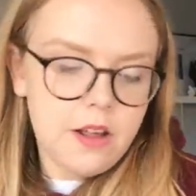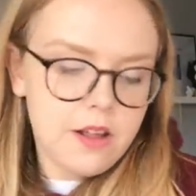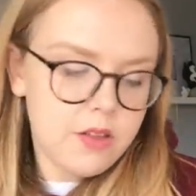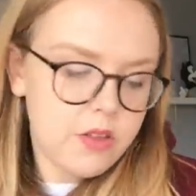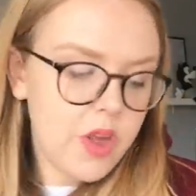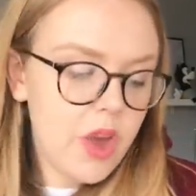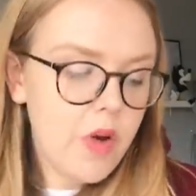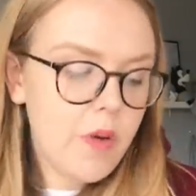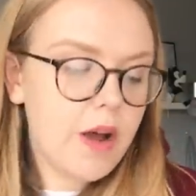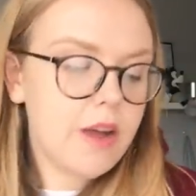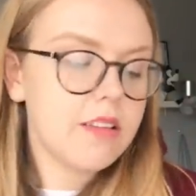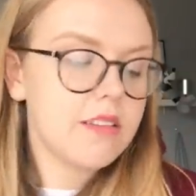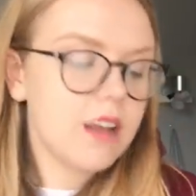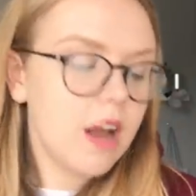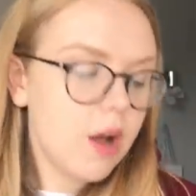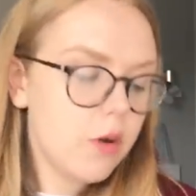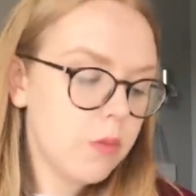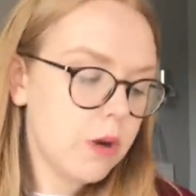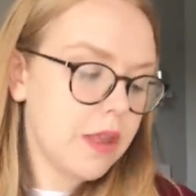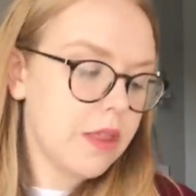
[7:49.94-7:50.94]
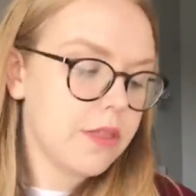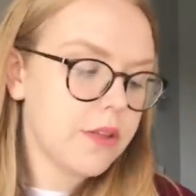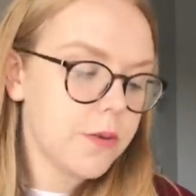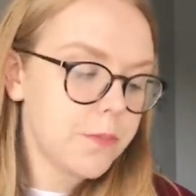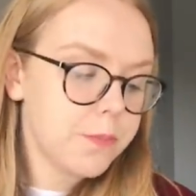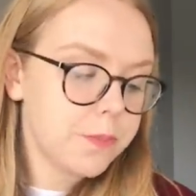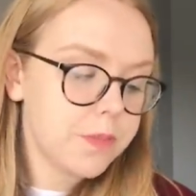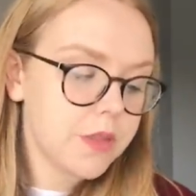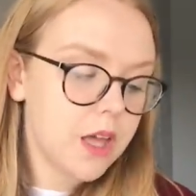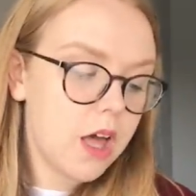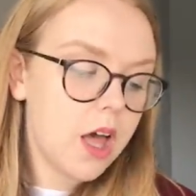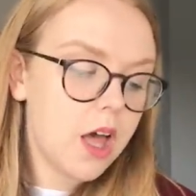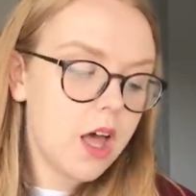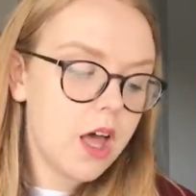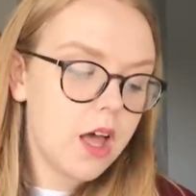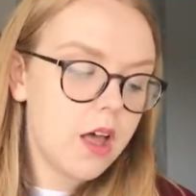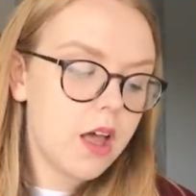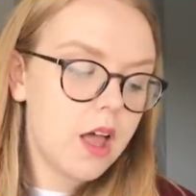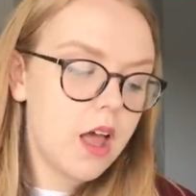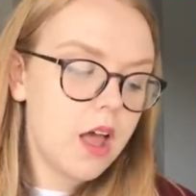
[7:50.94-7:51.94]
So I start with
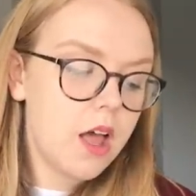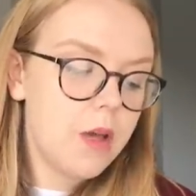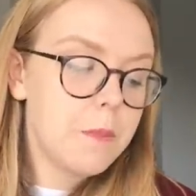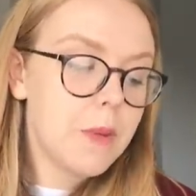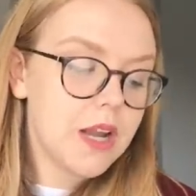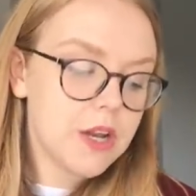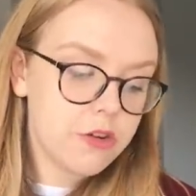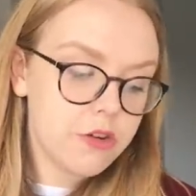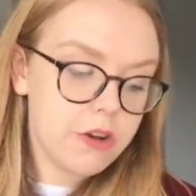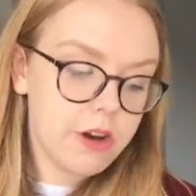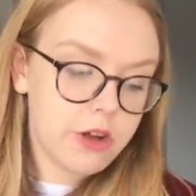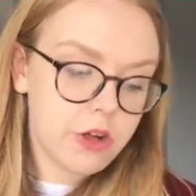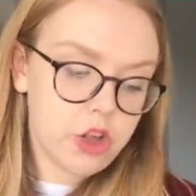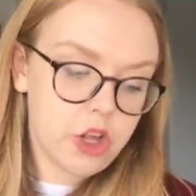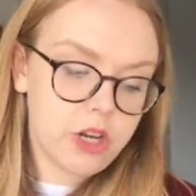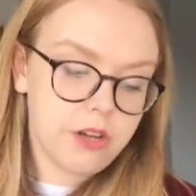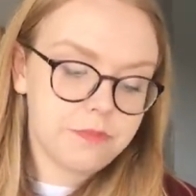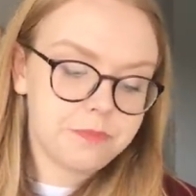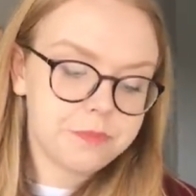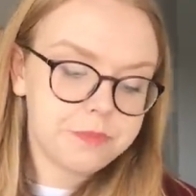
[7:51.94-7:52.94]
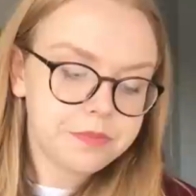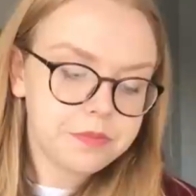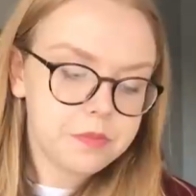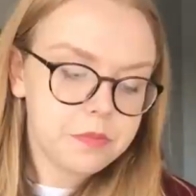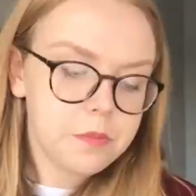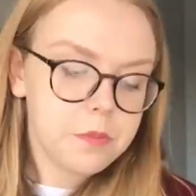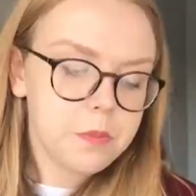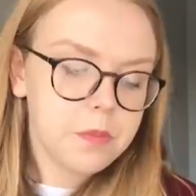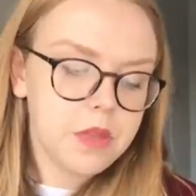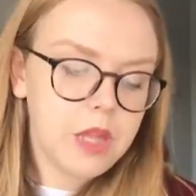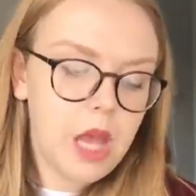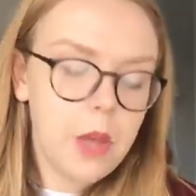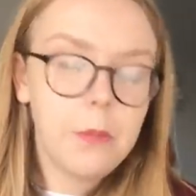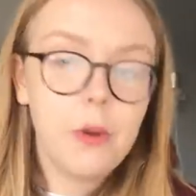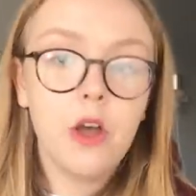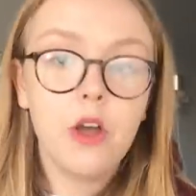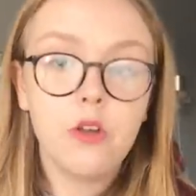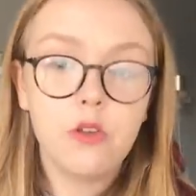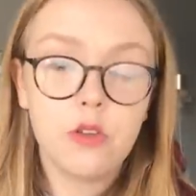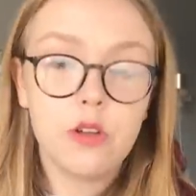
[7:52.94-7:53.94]
my introduction. A
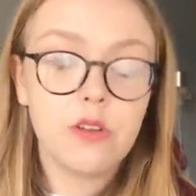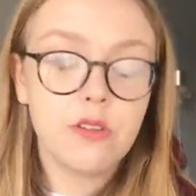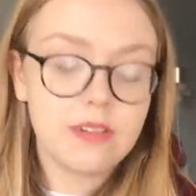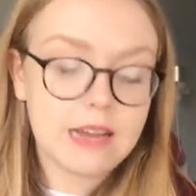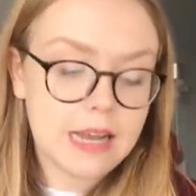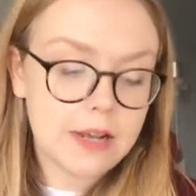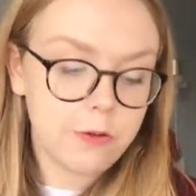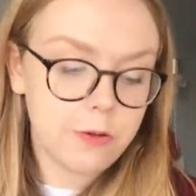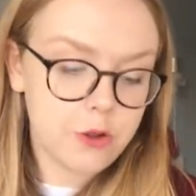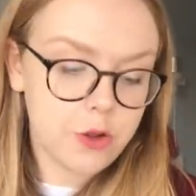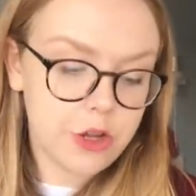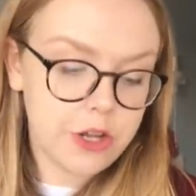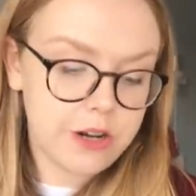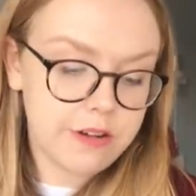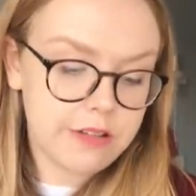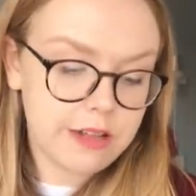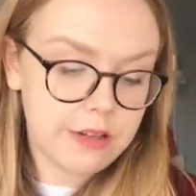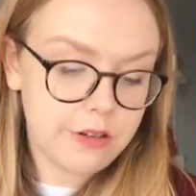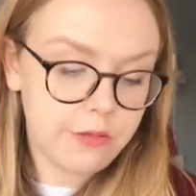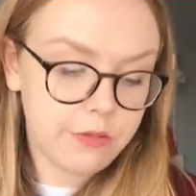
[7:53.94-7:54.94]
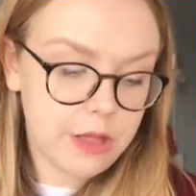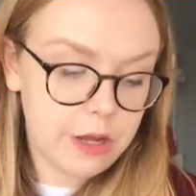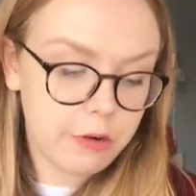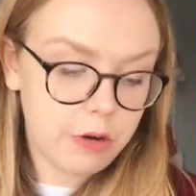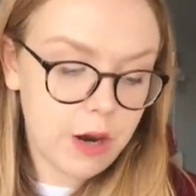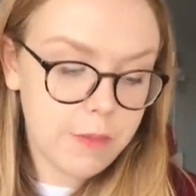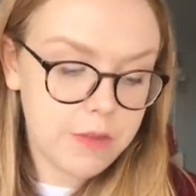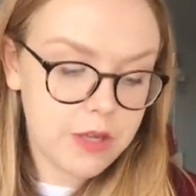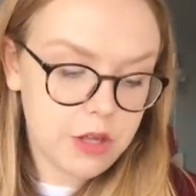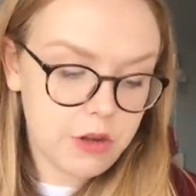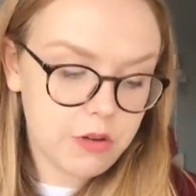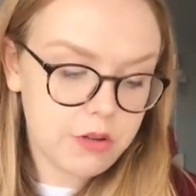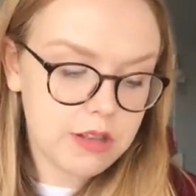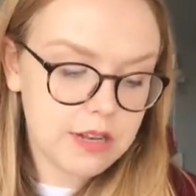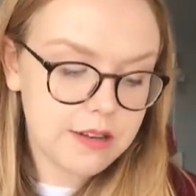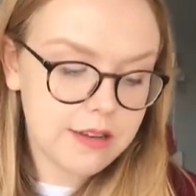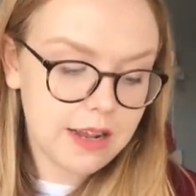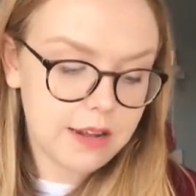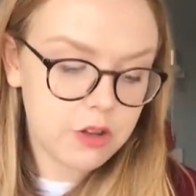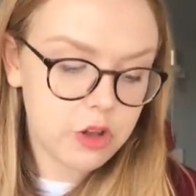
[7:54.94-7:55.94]
person's language consists of their grammar use,
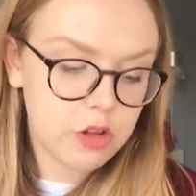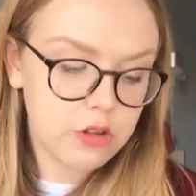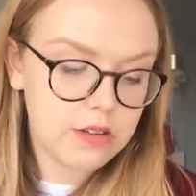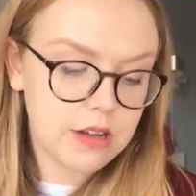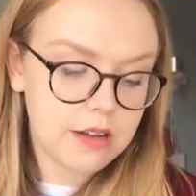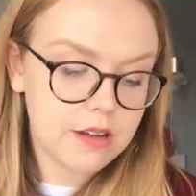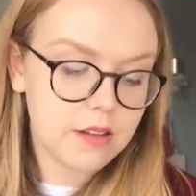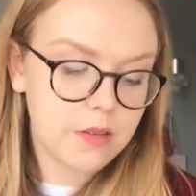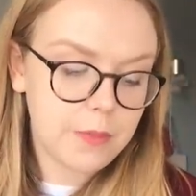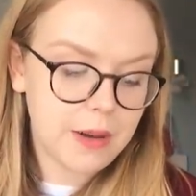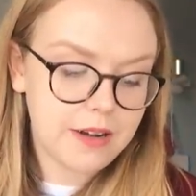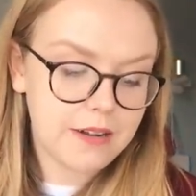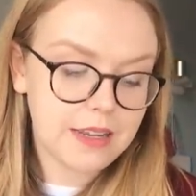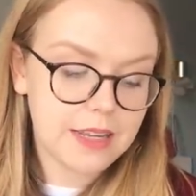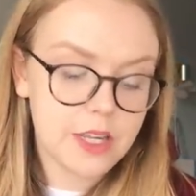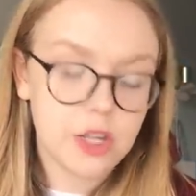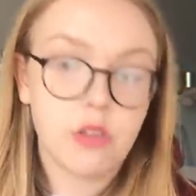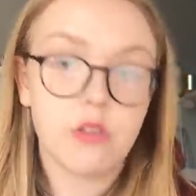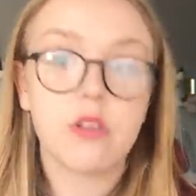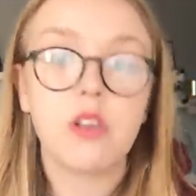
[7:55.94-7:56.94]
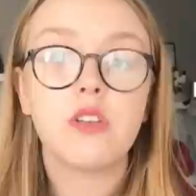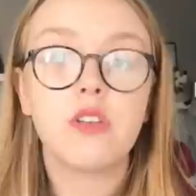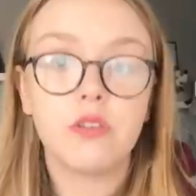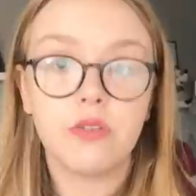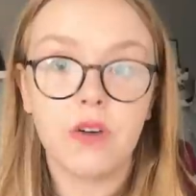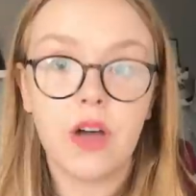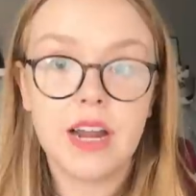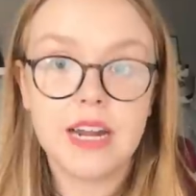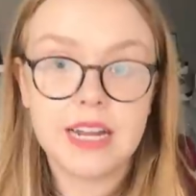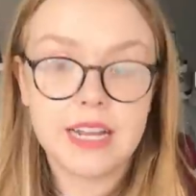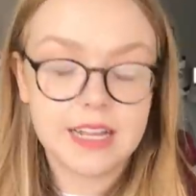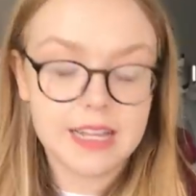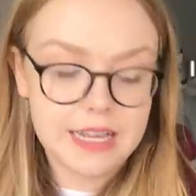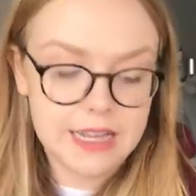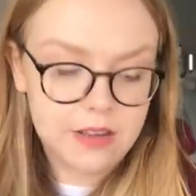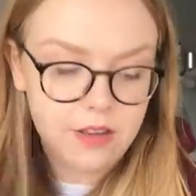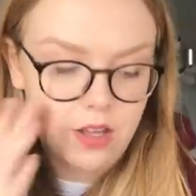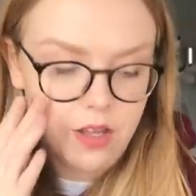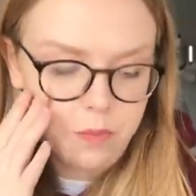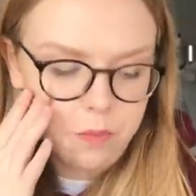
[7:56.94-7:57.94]
syntax use and semantic use, defining
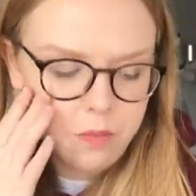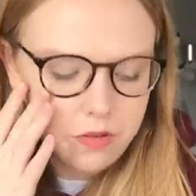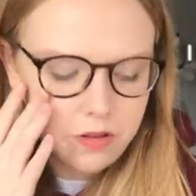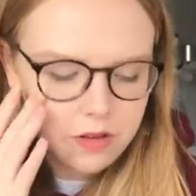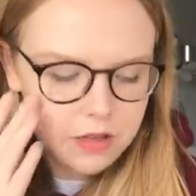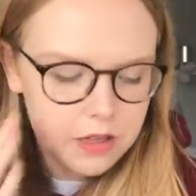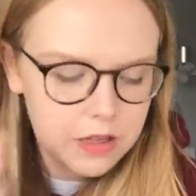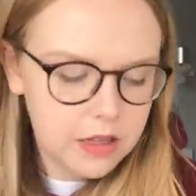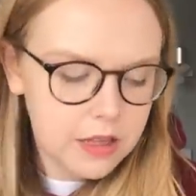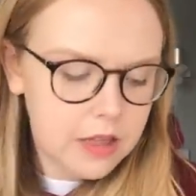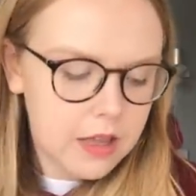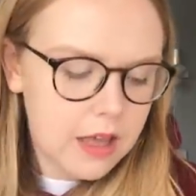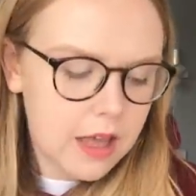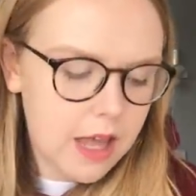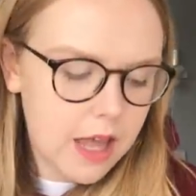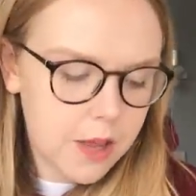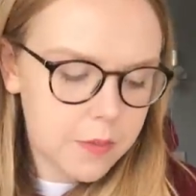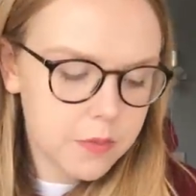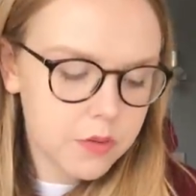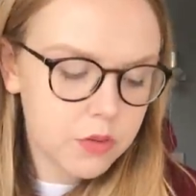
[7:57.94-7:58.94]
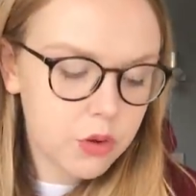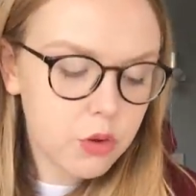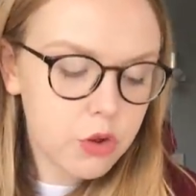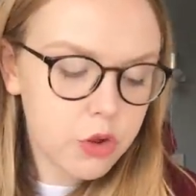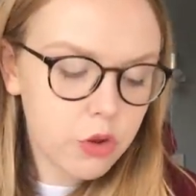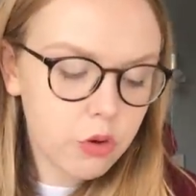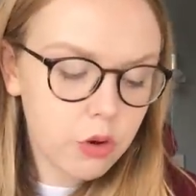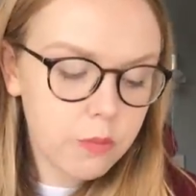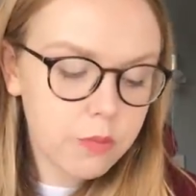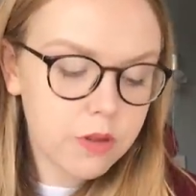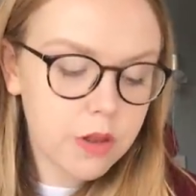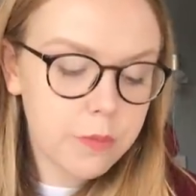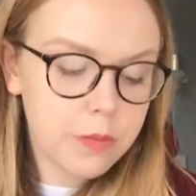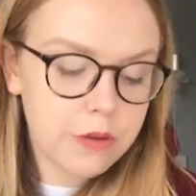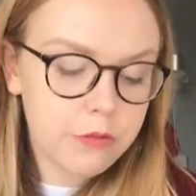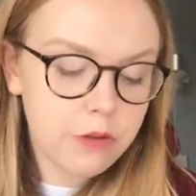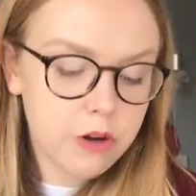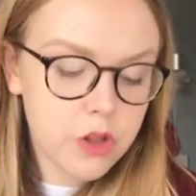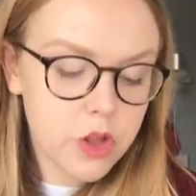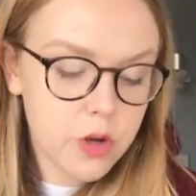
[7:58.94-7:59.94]
key terms. Social groups can
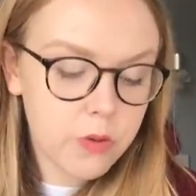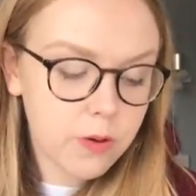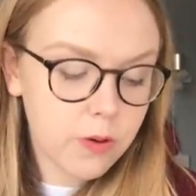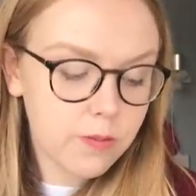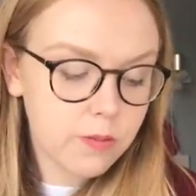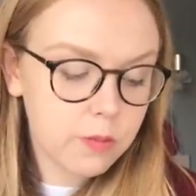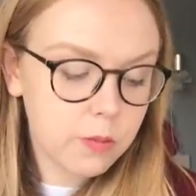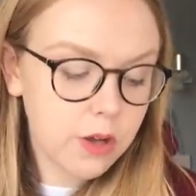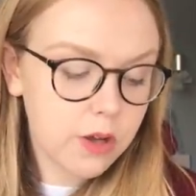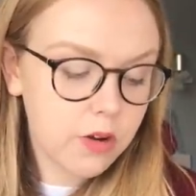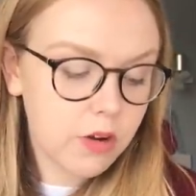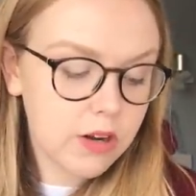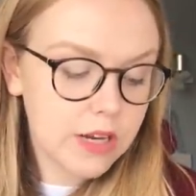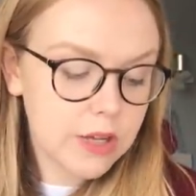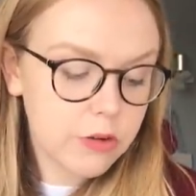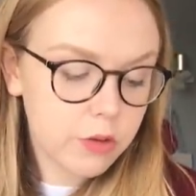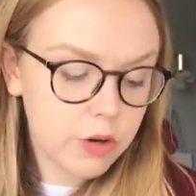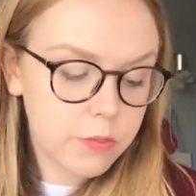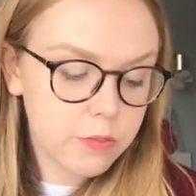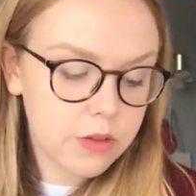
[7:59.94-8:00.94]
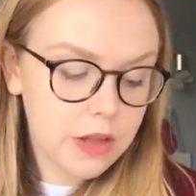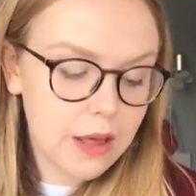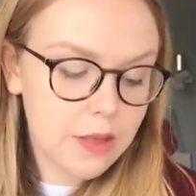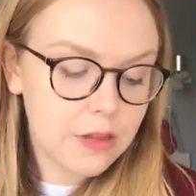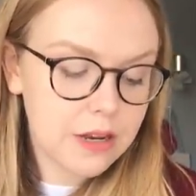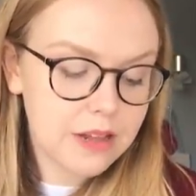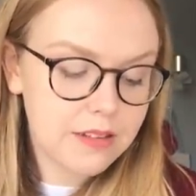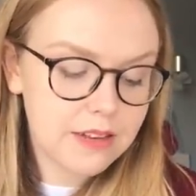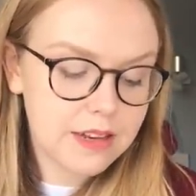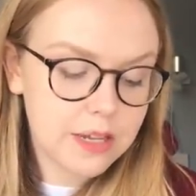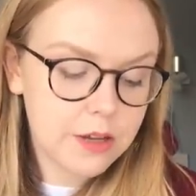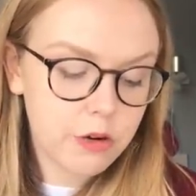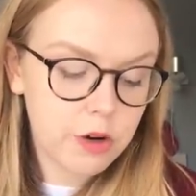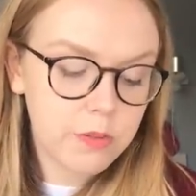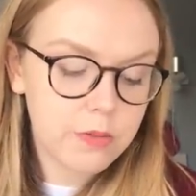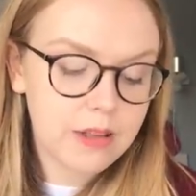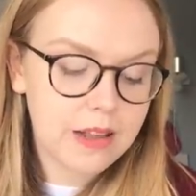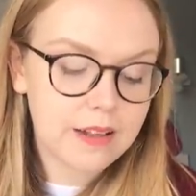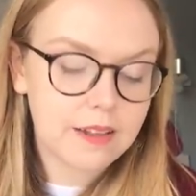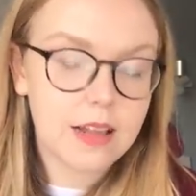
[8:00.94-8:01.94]
be friendship groups, work colleague groups, ethnicity
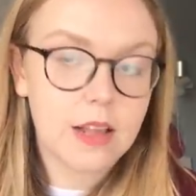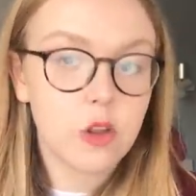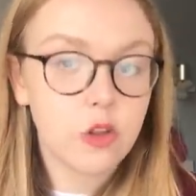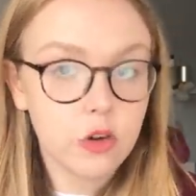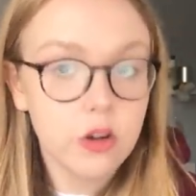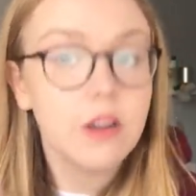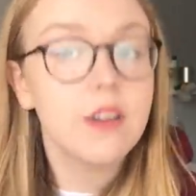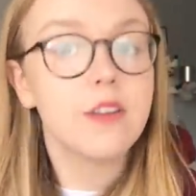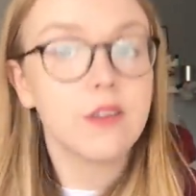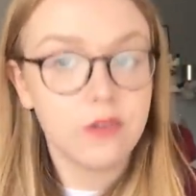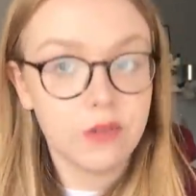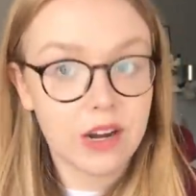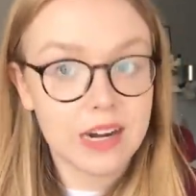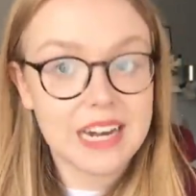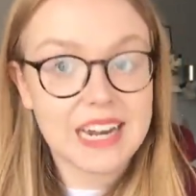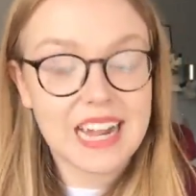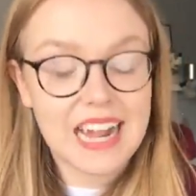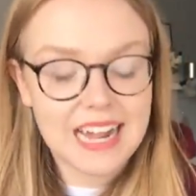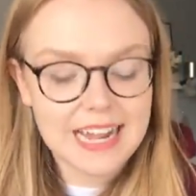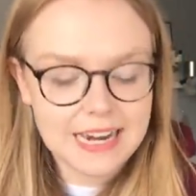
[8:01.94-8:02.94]
groups, etc., defining a